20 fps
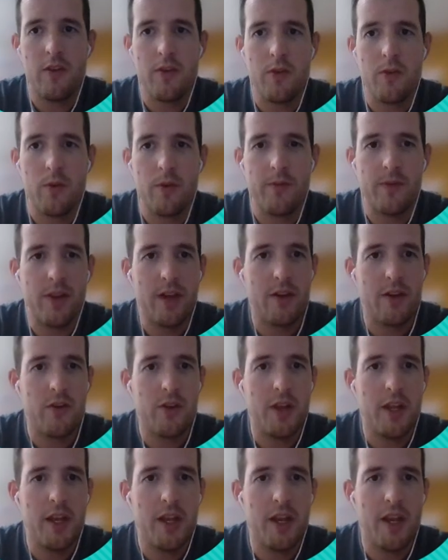is a
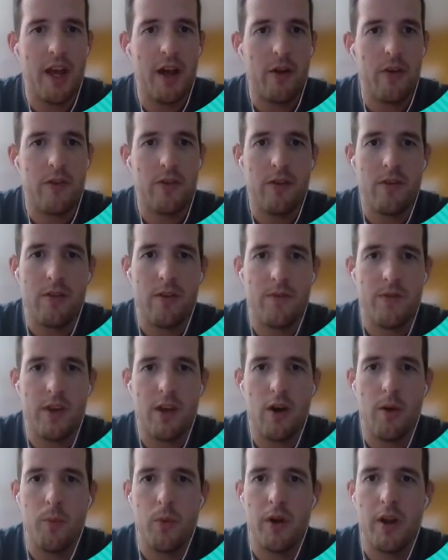reflection and analysis of the
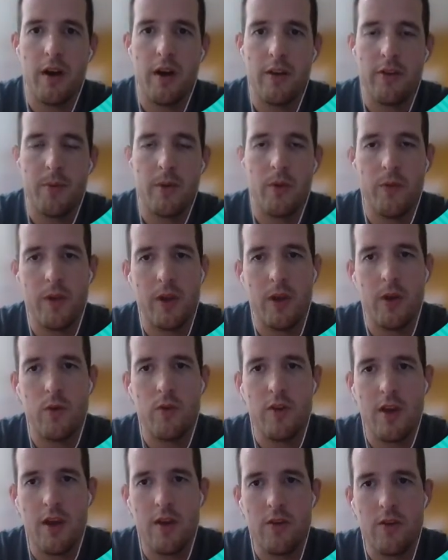Elmwood Hospital
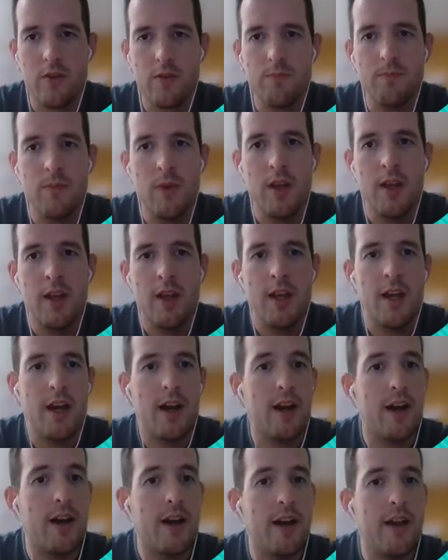negotiation.
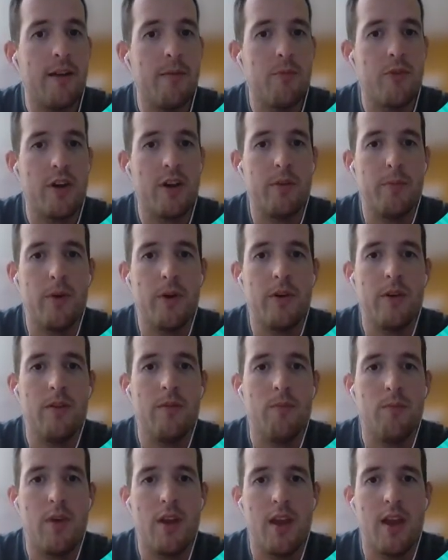I am Jacob Burton,
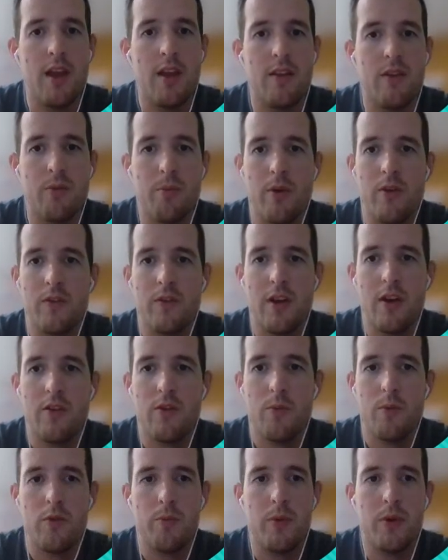and this
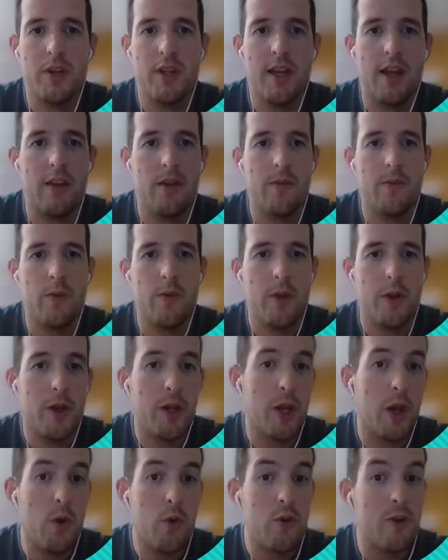presentation was put together for the
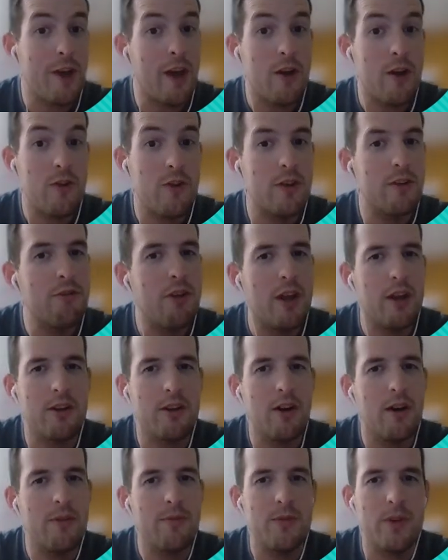Negotiation and
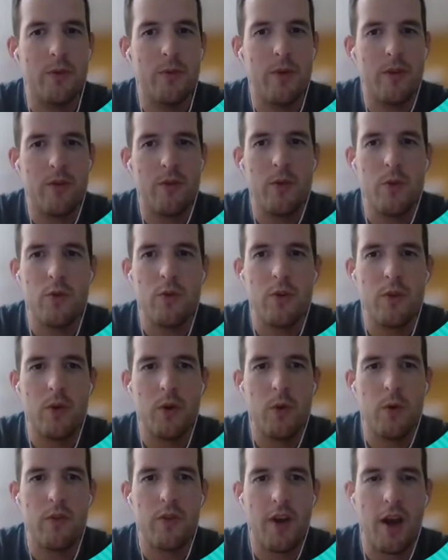Conflict Resolution
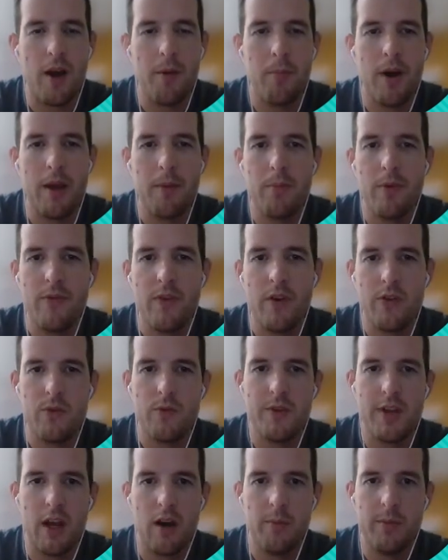course taught by Professor
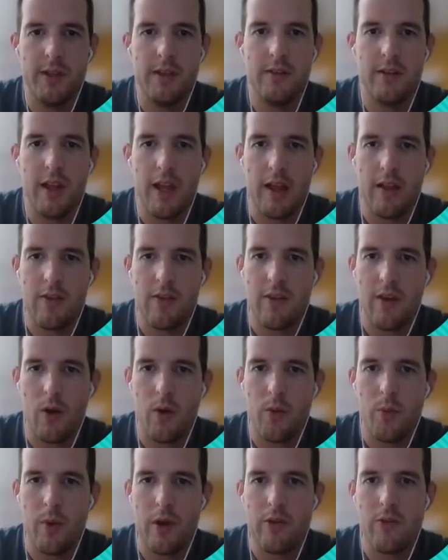Talbot at
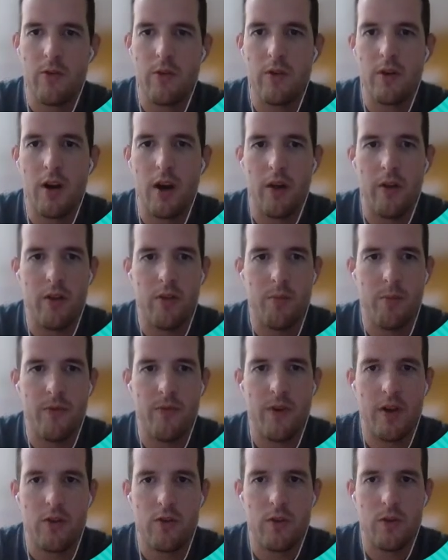Southwestern College
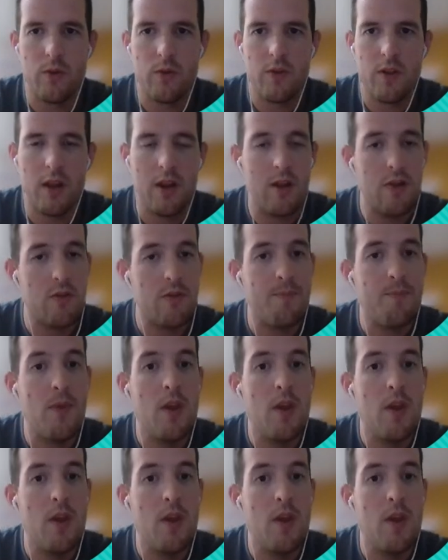Professional Studies.